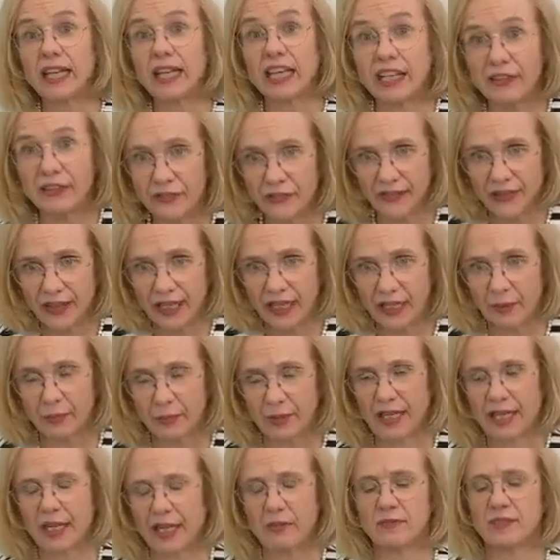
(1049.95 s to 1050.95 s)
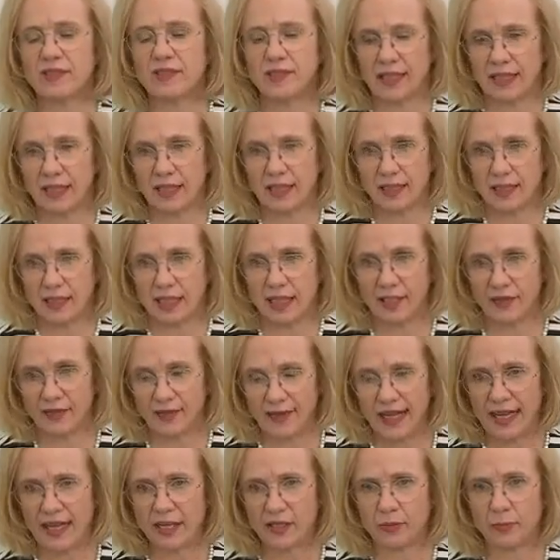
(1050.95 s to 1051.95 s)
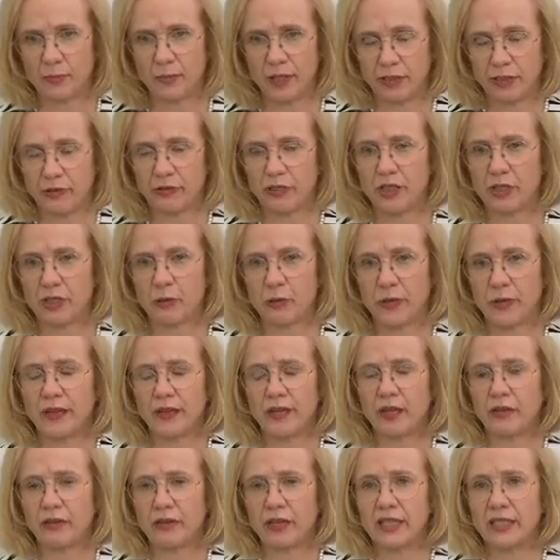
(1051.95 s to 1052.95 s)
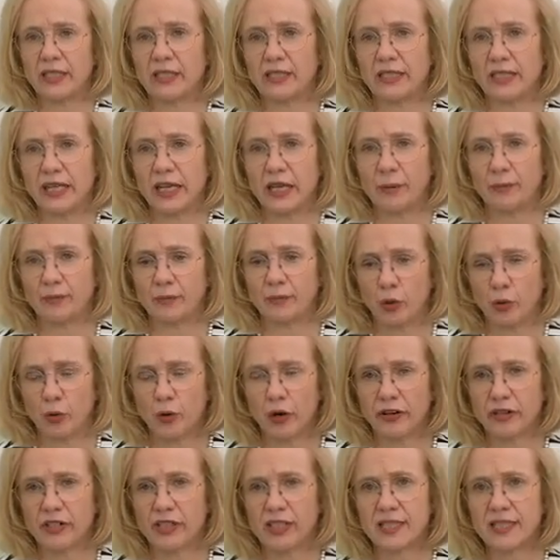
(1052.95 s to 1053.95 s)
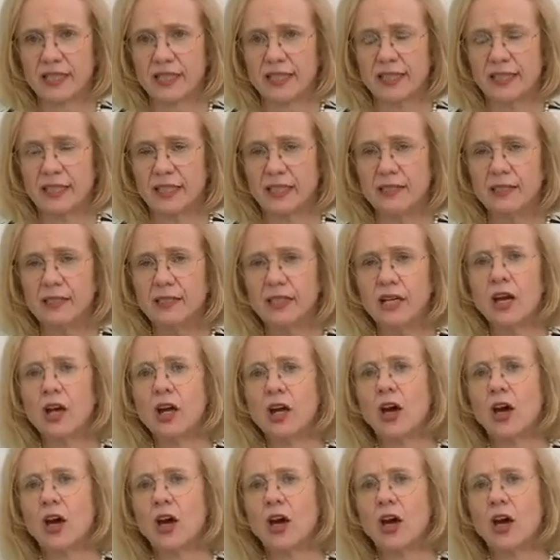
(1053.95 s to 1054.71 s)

if they become sick in that period when they're in quarantine,